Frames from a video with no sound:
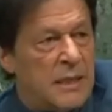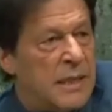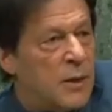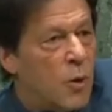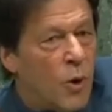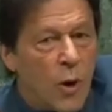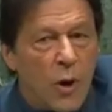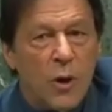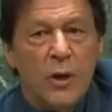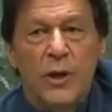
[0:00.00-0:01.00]
that
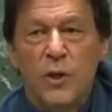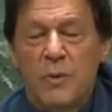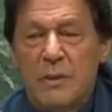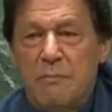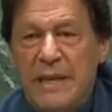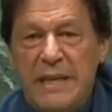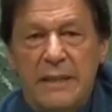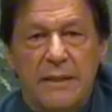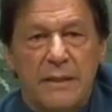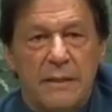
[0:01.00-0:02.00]
all human
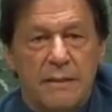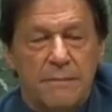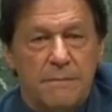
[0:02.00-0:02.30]
beings